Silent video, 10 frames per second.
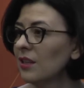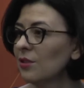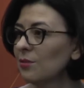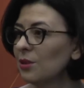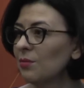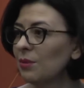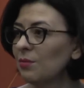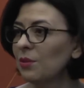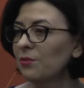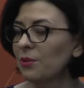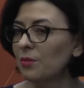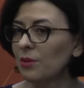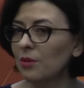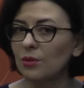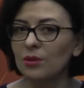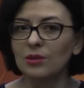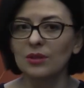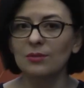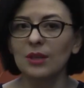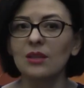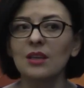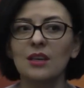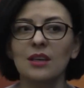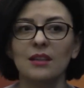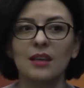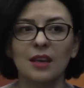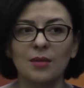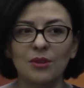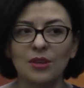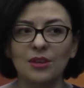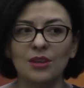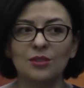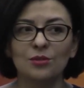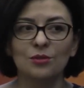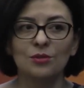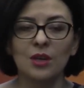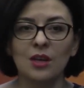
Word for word: so many people from abroad as well, they came here to,